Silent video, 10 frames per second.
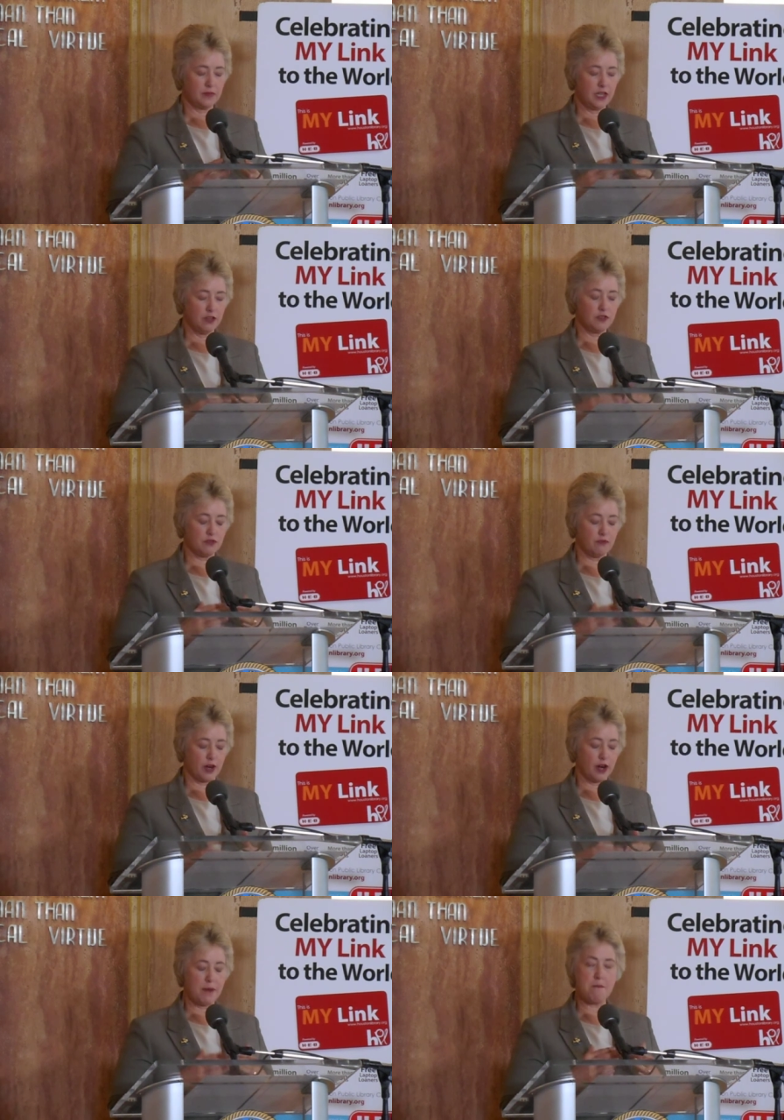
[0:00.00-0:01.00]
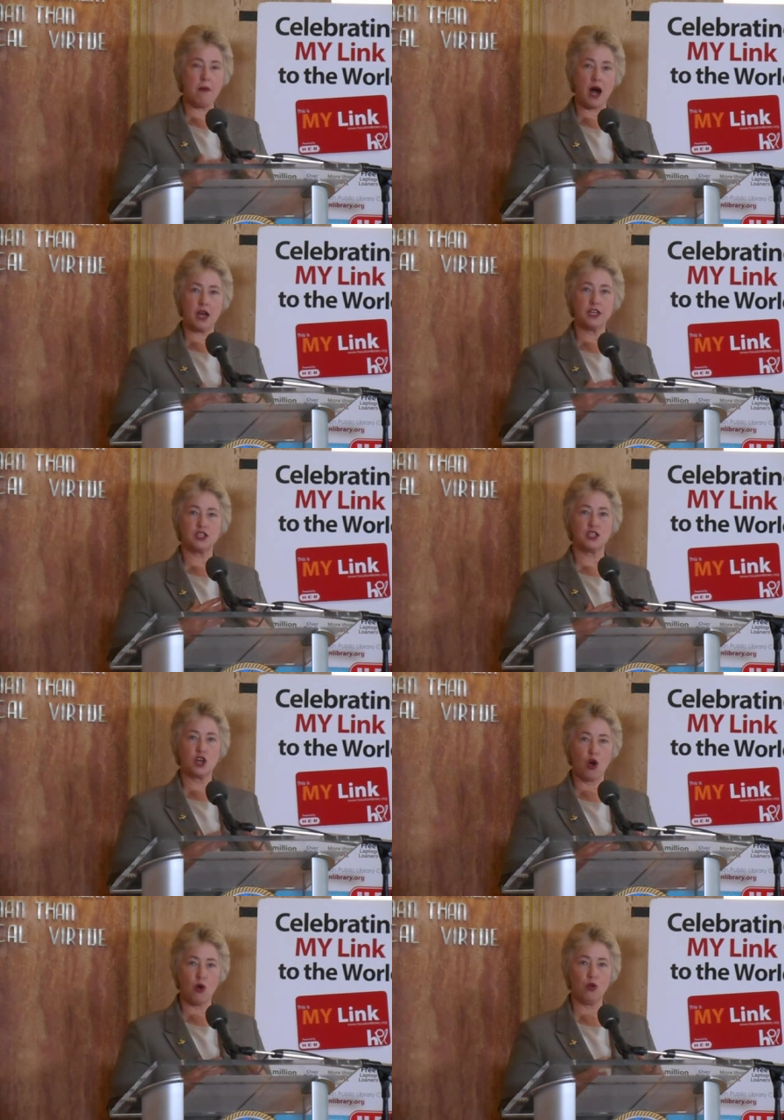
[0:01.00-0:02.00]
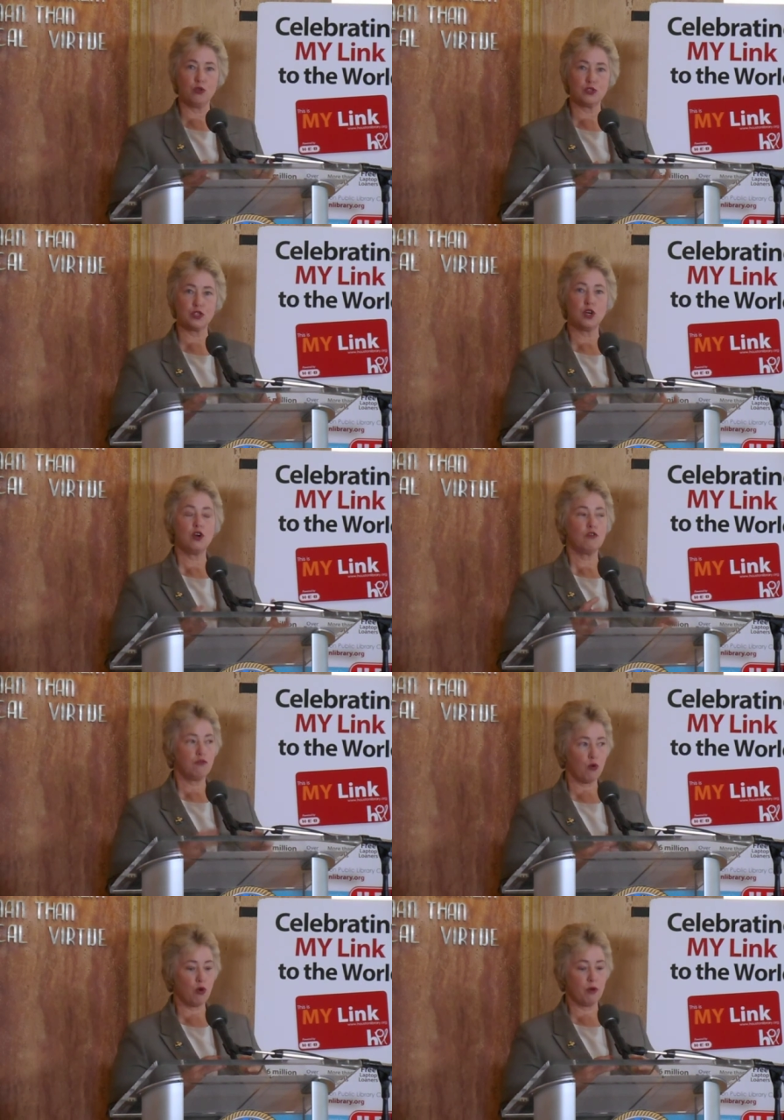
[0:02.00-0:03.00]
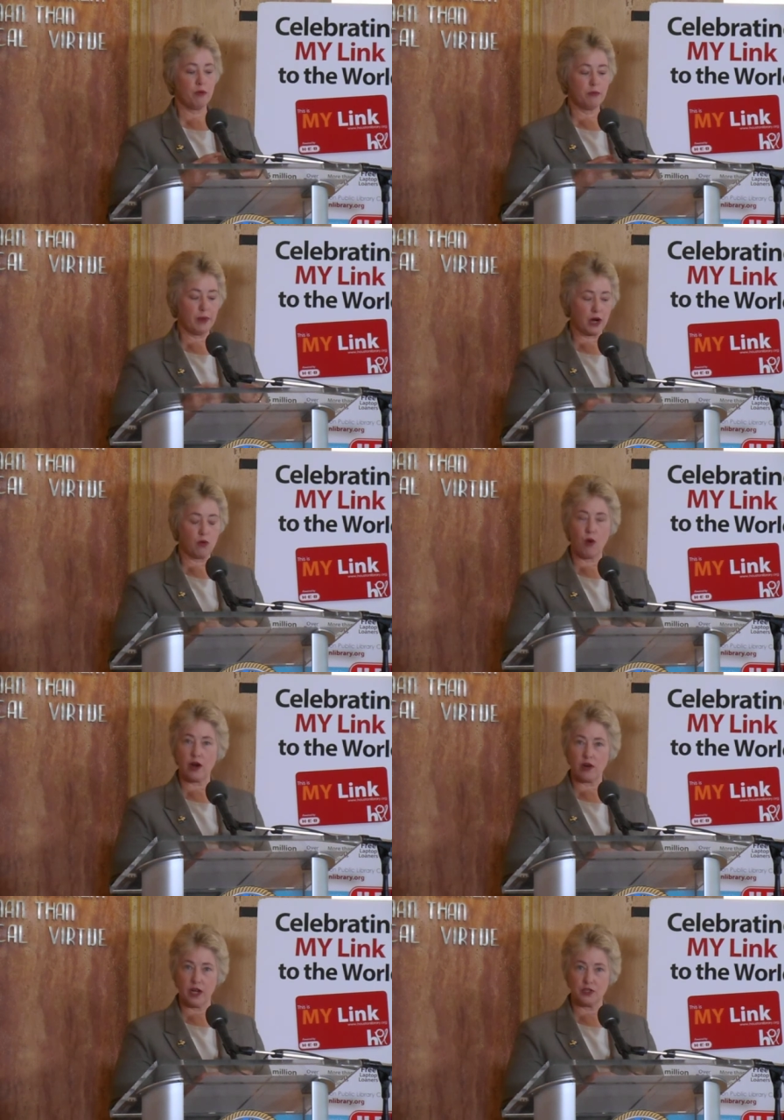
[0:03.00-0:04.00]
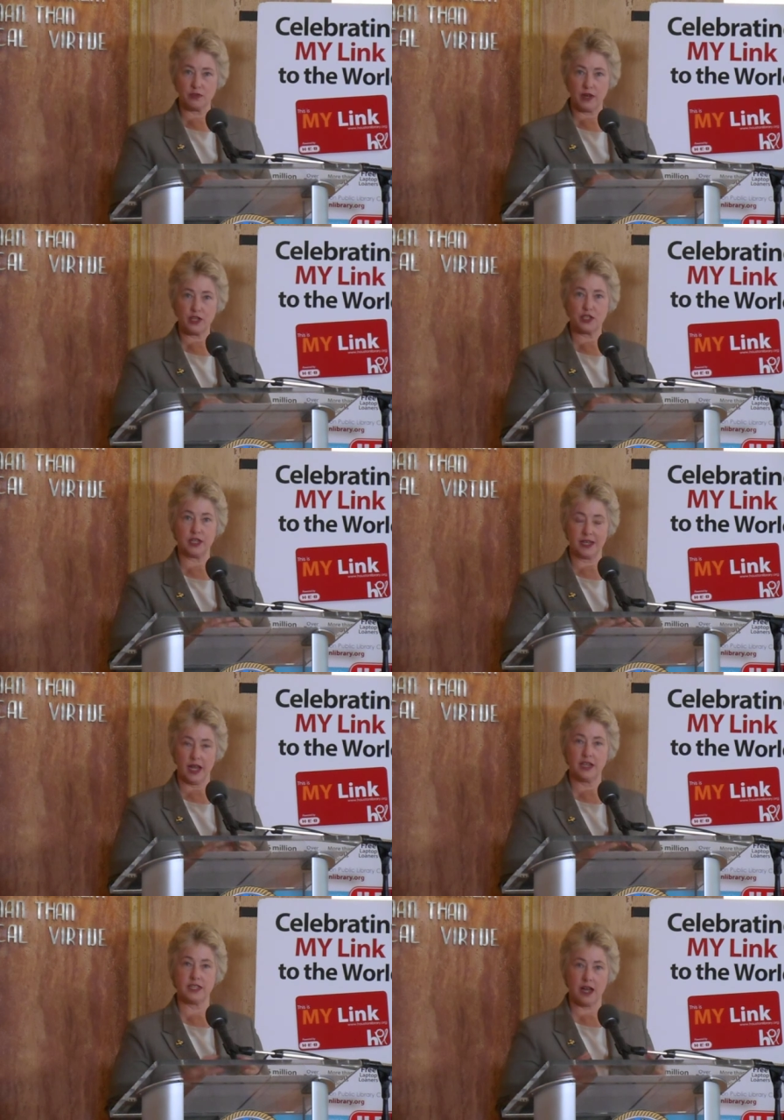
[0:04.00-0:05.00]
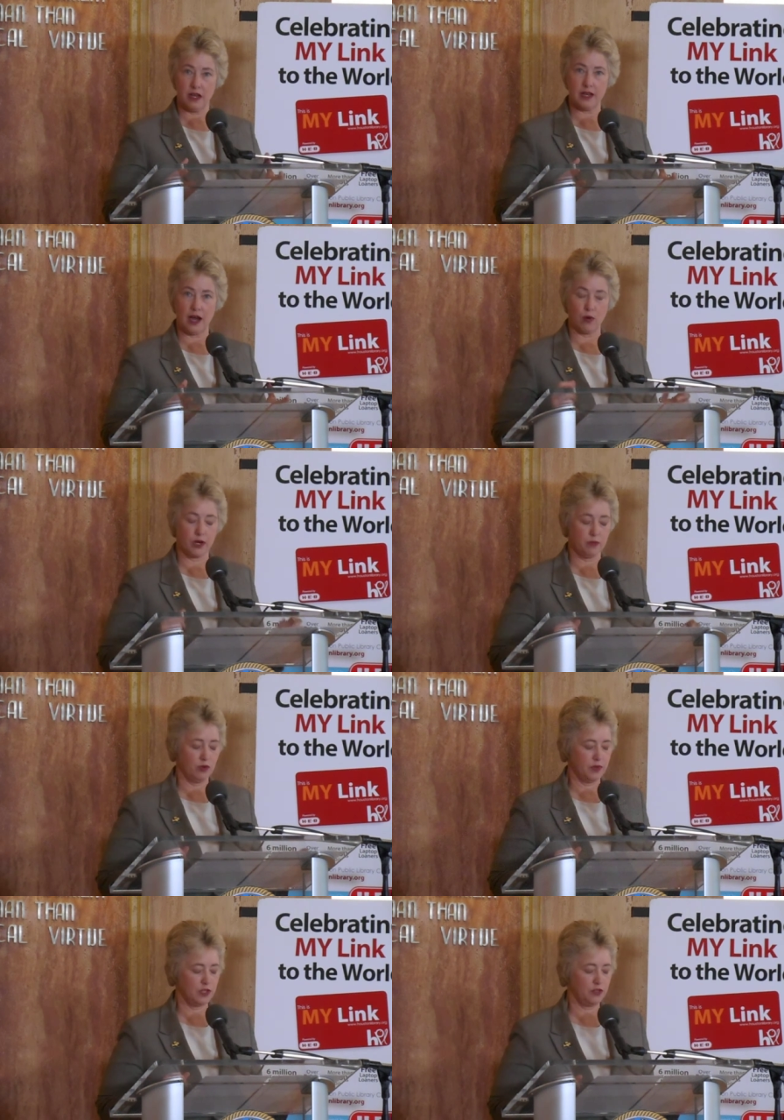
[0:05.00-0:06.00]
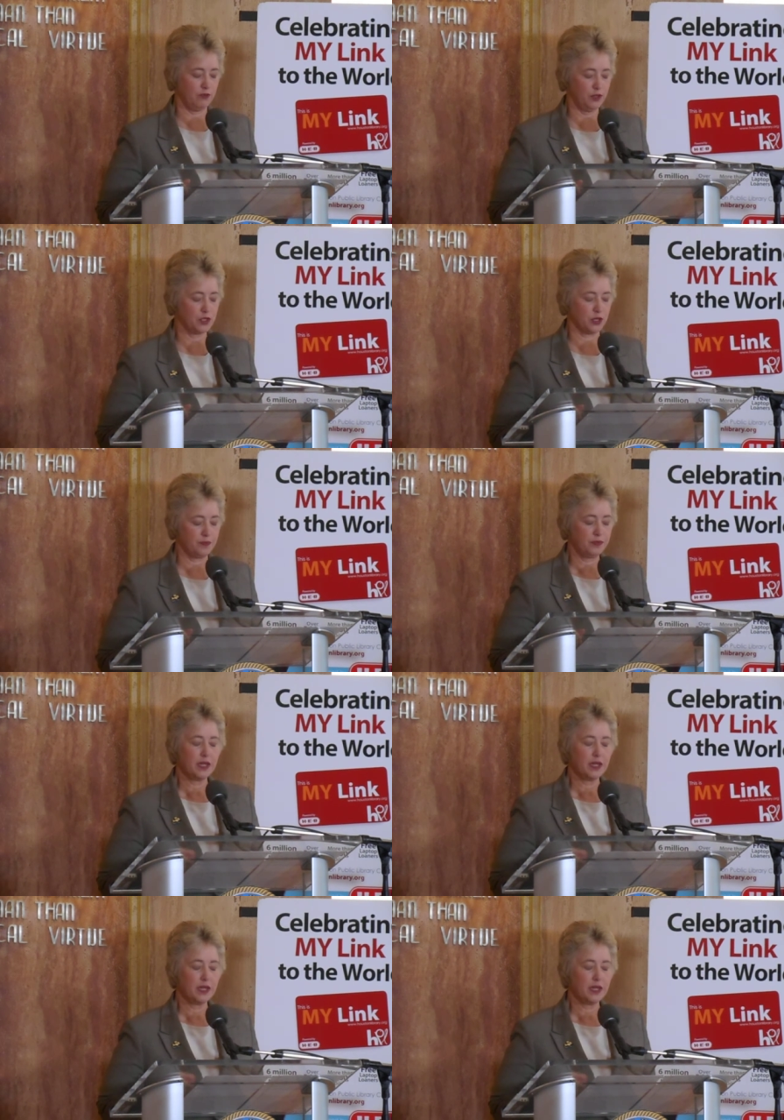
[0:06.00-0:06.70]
gives very modest goals for better water conservation and lays out how we're going to move into the future.